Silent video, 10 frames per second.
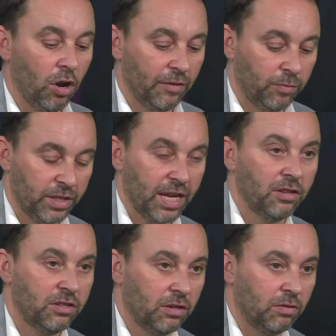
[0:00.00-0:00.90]
Olave, we're
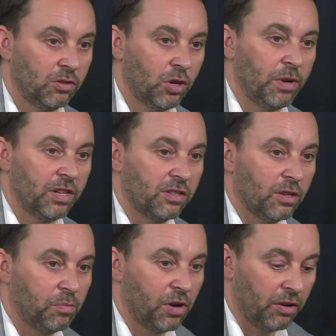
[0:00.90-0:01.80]
down to two minutes of
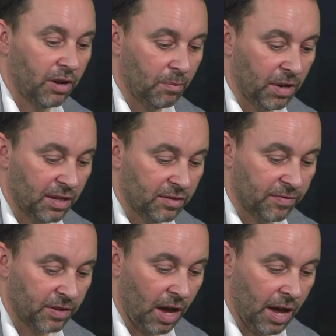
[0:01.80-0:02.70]
the program
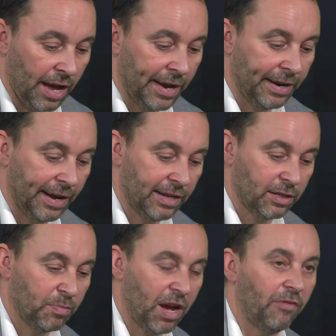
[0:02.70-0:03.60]
left. Uh, and as
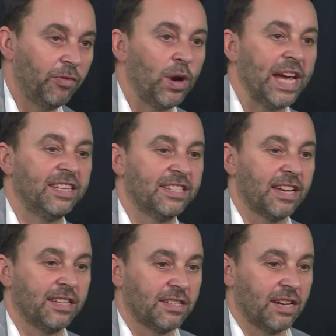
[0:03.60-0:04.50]
a powerful
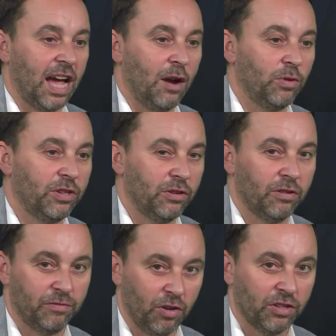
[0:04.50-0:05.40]
intercessor, how would you
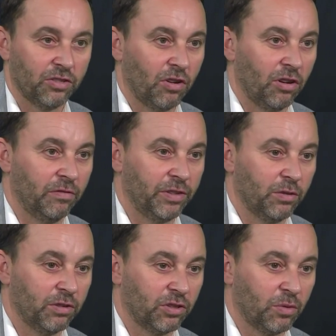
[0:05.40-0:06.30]
advise our, our
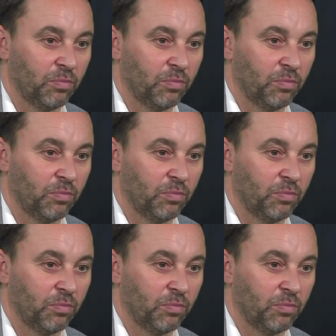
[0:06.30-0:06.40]
viewers to